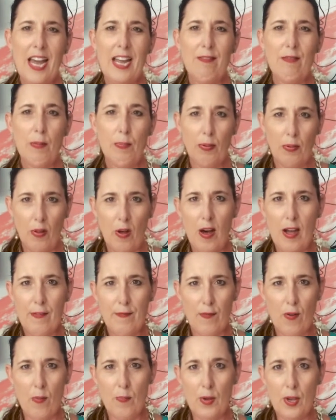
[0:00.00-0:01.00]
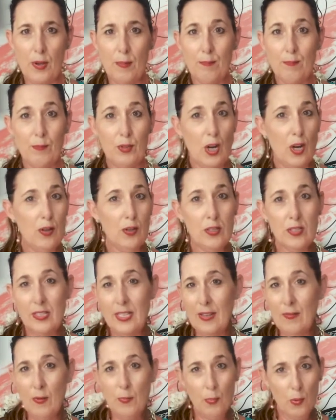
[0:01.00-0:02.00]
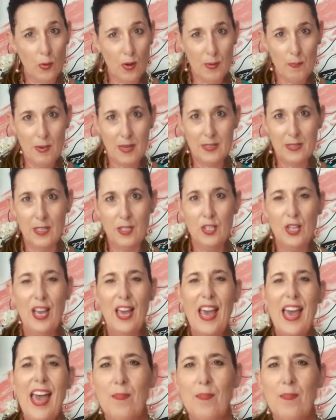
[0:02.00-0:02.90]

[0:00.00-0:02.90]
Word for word: a reply from you. Don't just leave a boring message.